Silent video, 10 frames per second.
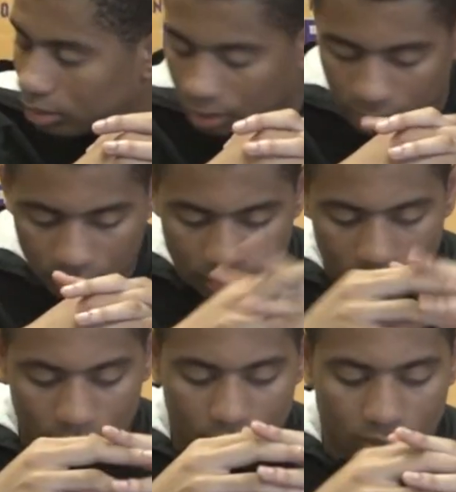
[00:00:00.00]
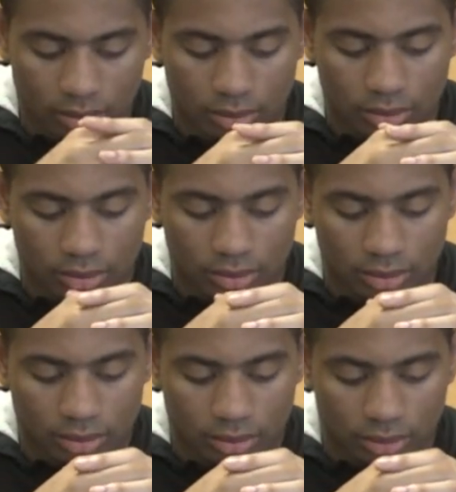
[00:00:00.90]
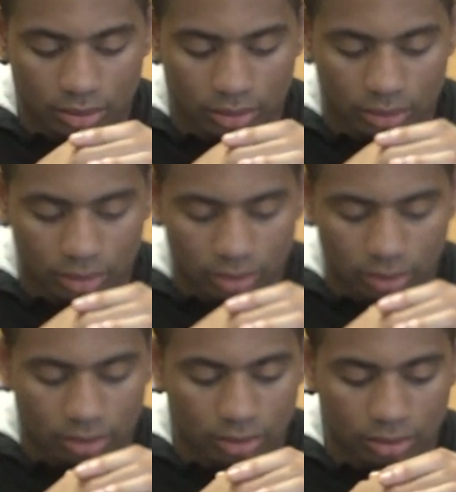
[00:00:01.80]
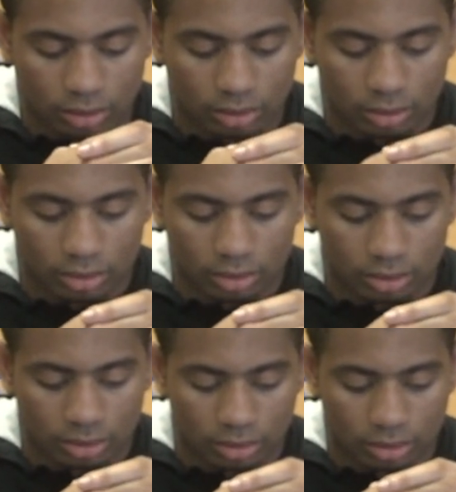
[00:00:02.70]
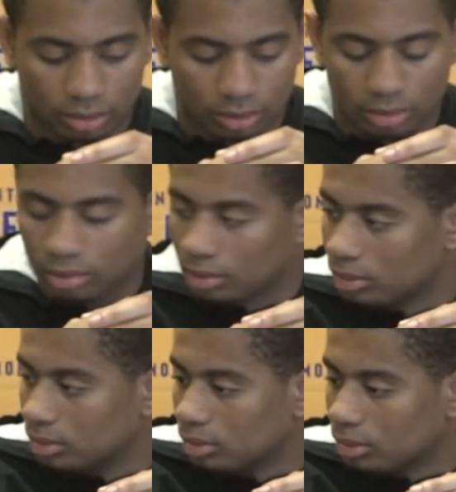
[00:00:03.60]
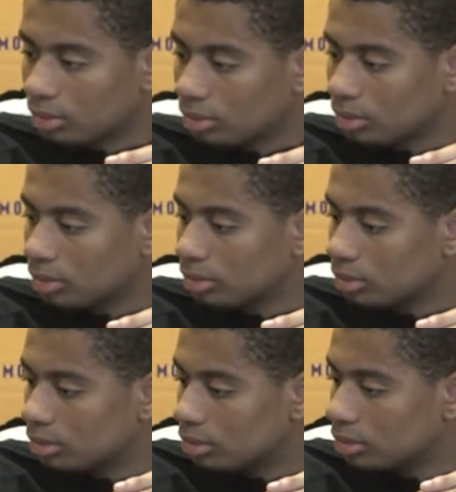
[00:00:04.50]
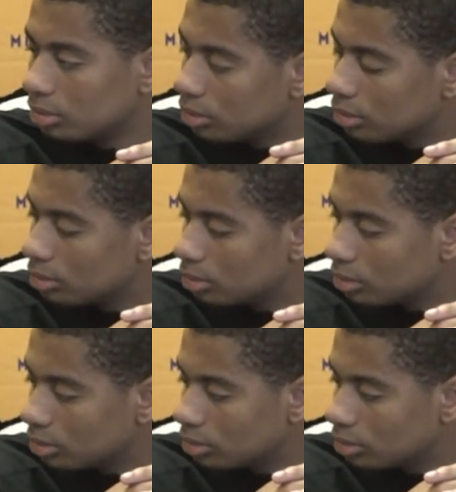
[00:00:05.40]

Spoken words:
This person isn't speaking.